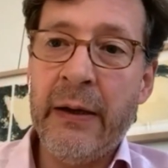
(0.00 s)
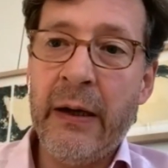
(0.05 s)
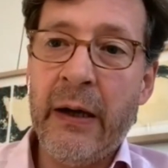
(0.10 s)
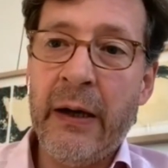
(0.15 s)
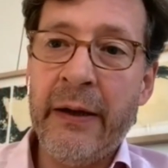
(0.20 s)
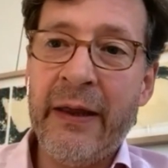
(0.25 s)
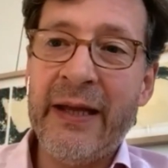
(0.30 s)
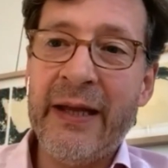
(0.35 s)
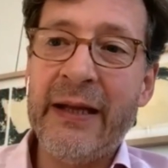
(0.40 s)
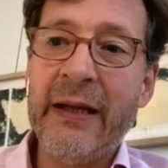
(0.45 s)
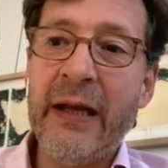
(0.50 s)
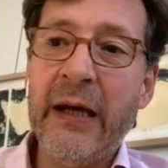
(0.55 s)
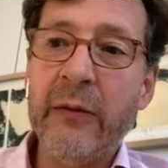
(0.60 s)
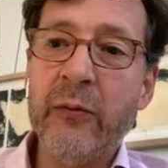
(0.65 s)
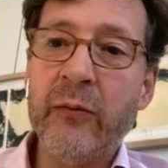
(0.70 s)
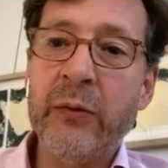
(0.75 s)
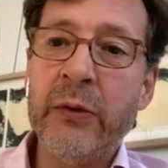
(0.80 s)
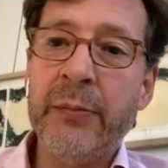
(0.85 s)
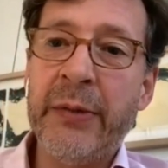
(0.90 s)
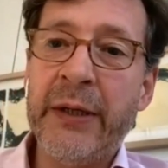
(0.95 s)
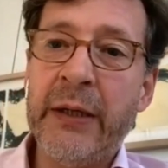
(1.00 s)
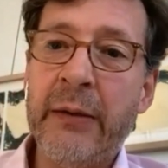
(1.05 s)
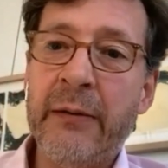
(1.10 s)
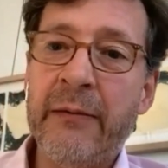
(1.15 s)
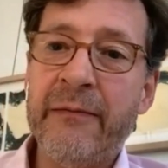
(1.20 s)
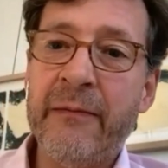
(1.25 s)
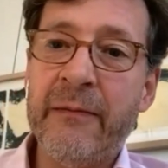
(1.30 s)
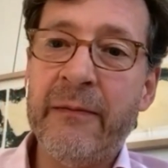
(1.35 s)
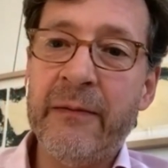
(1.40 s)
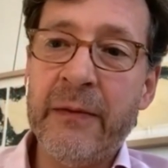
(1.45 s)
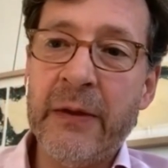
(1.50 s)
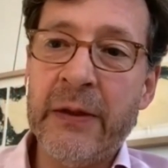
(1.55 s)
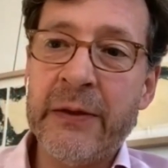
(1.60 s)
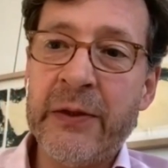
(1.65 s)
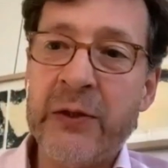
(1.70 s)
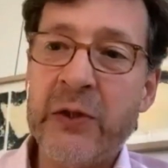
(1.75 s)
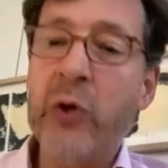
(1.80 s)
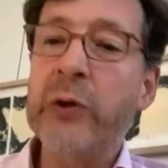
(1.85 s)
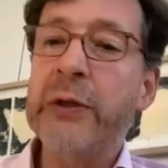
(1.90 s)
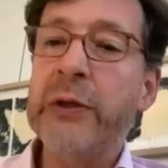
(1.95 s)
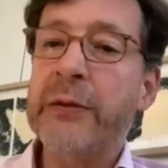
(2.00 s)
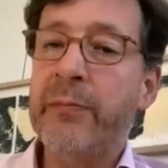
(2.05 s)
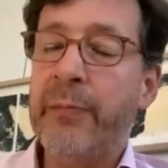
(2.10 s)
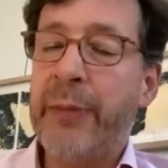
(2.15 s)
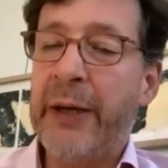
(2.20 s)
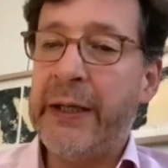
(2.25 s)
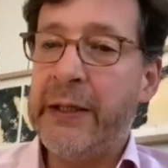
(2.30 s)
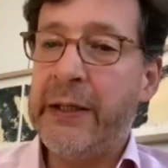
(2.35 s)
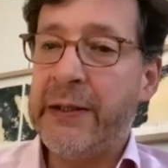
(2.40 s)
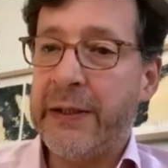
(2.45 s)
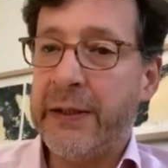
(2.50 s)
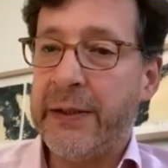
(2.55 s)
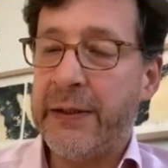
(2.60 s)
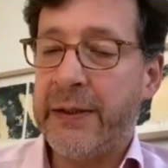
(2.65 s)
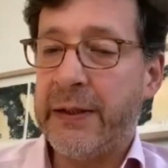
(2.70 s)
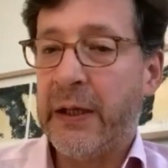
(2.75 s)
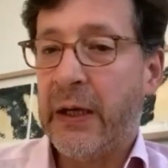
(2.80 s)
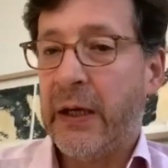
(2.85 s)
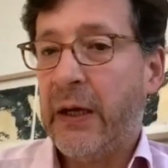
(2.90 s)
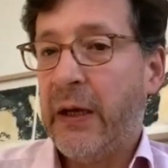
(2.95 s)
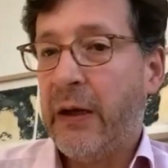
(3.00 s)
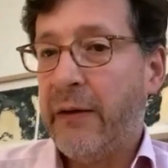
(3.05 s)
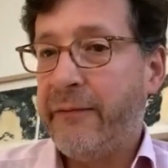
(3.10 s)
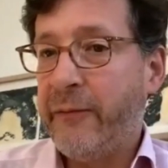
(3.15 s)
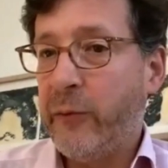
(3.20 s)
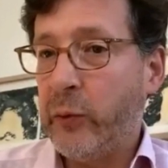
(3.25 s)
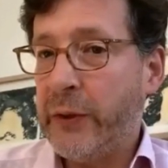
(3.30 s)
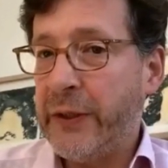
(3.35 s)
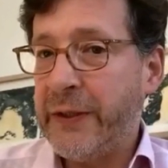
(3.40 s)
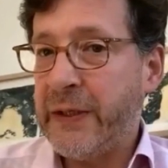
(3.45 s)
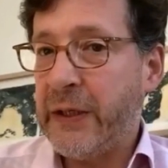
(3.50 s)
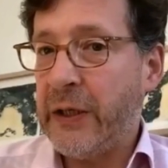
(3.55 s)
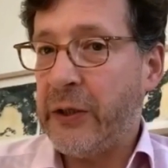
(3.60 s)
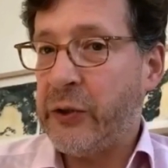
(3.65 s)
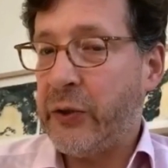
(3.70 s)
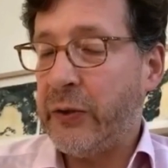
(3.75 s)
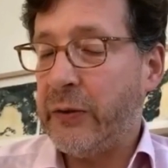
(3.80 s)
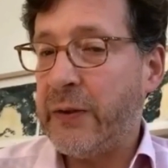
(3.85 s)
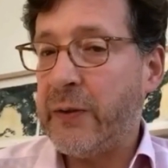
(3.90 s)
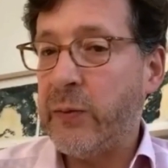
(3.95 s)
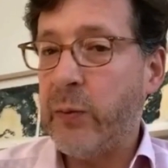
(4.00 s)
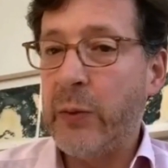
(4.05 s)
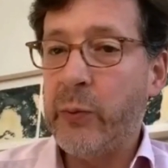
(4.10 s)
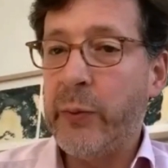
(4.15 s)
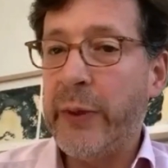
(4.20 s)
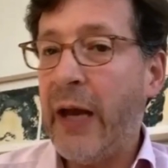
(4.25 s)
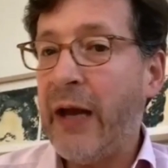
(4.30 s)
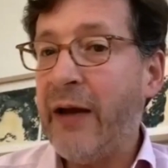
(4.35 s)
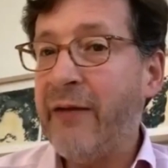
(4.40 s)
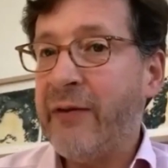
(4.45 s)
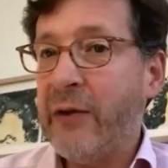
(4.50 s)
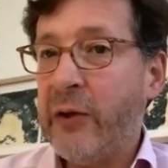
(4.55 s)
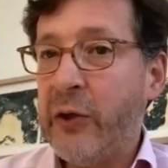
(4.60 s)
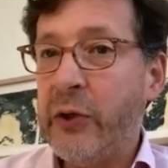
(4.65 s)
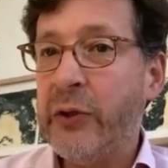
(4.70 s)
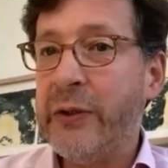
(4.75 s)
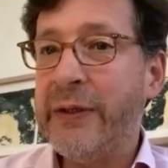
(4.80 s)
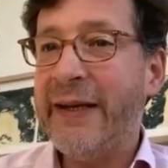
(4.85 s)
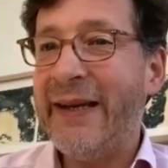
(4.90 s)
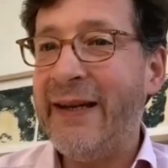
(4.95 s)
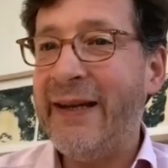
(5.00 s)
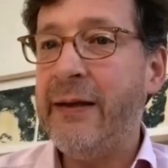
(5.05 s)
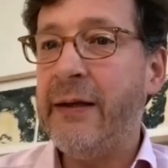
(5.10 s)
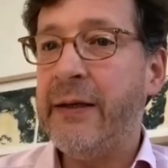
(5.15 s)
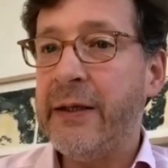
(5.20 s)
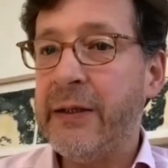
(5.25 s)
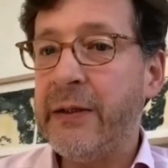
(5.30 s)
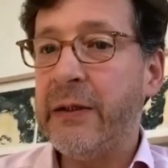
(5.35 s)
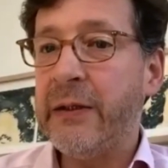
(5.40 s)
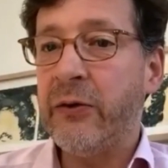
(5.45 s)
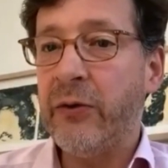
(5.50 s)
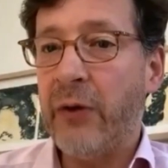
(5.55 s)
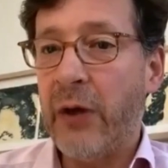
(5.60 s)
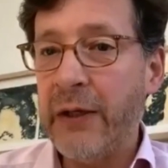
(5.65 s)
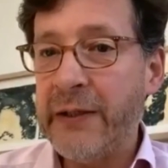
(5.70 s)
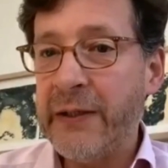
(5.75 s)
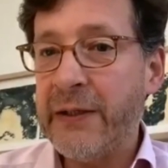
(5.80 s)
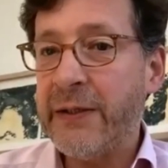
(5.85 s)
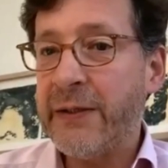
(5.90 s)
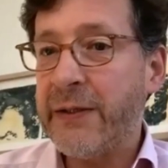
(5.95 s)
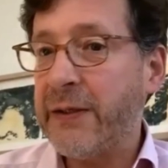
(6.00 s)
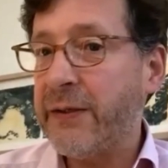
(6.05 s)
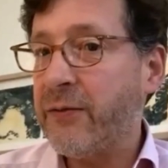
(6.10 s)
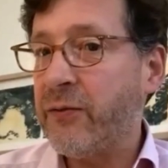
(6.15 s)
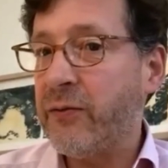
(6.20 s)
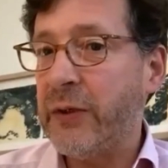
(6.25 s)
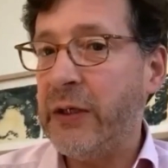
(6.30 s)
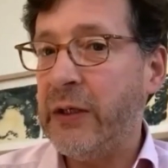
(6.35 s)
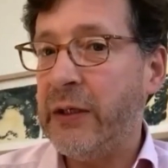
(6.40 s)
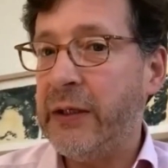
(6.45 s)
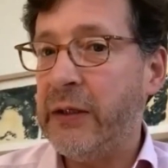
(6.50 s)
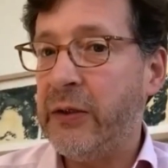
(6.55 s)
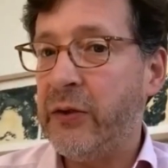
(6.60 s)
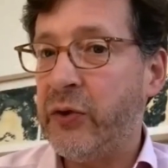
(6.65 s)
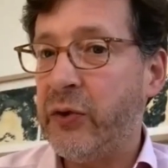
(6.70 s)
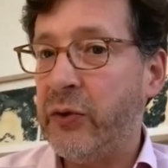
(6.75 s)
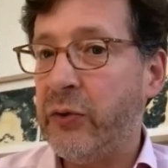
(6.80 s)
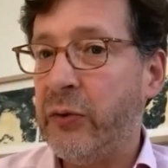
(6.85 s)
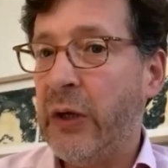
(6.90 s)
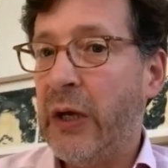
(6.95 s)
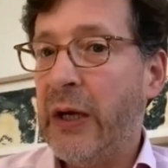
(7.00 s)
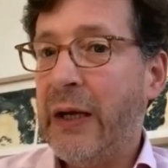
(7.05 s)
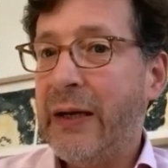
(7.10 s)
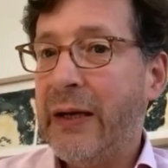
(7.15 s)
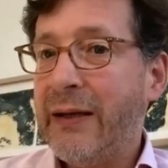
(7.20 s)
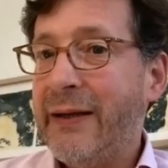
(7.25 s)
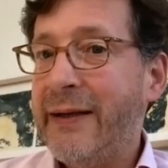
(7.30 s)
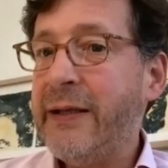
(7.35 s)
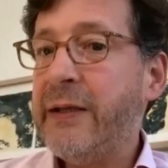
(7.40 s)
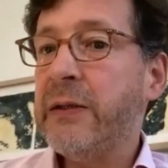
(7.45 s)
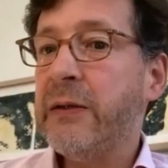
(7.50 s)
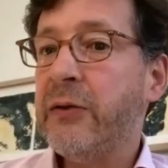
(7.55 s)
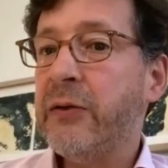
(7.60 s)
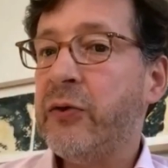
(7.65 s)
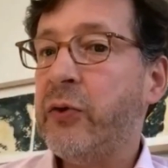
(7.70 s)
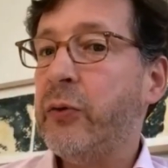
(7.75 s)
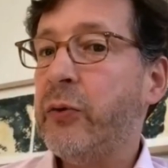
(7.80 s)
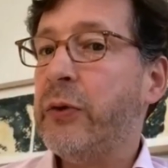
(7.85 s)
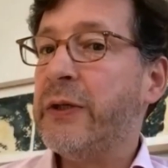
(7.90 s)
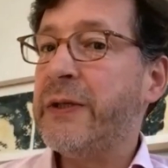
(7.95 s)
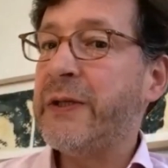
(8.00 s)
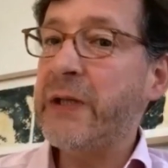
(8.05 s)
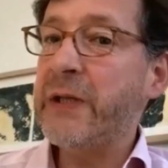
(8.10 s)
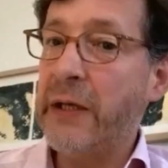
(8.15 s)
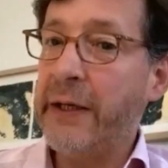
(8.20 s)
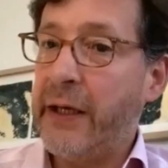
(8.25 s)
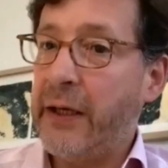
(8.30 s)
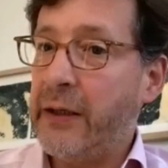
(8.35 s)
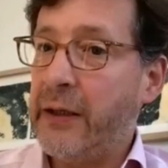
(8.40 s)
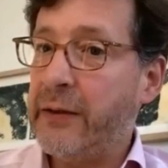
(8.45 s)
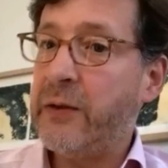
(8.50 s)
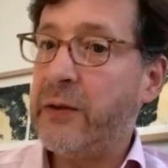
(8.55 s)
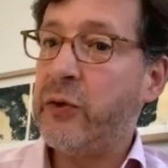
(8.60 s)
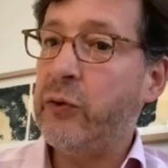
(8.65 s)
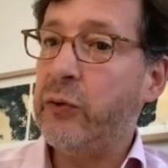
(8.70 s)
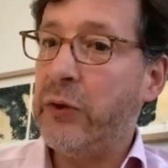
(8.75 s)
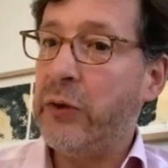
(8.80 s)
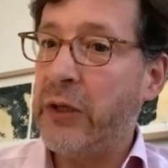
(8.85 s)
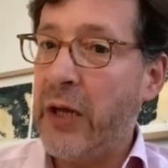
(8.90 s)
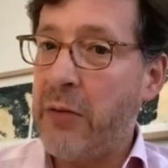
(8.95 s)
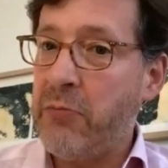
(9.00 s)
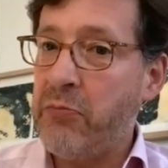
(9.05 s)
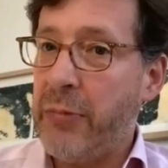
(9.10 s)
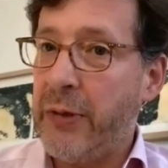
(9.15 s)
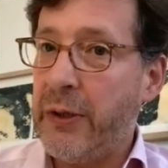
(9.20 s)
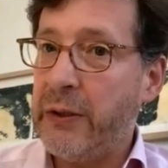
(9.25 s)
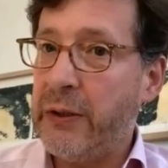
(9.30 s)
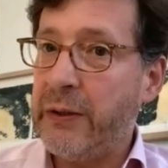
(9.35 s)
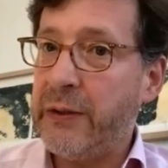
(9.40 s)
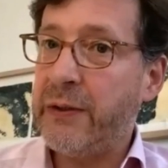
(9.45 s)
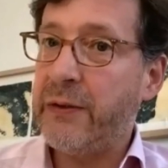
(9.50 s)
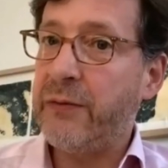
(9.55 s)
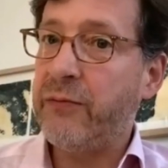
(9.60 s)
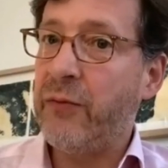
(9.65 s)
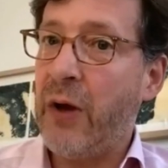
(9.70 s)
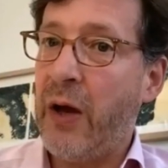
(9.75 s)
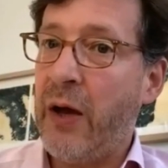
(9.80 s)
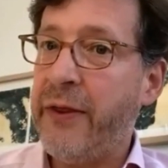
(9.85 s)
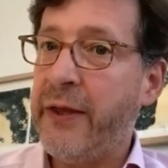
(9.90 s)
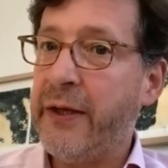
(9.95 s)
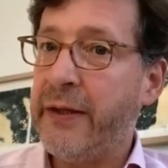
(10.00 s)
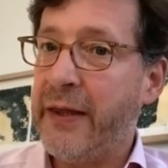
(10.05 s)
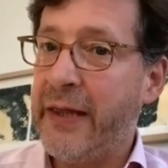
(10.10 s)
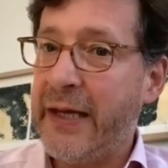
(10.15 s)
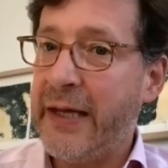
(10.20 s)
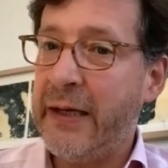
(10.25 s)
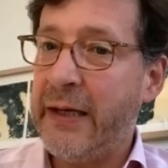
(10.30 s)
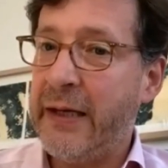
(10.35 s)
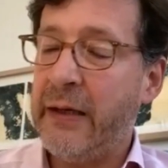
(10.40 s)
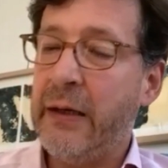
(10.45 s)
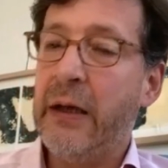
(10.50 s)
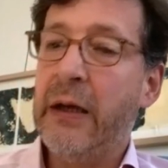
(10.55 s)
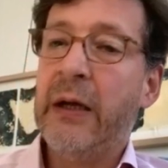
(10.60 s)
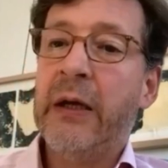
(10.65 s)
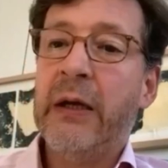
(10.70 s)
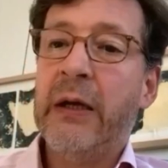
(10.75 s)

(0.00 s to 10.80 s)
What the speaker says: I think that will be a solid basis for discussions. What we have learned in this crisis is really to listen to the science, to the numbers, rather than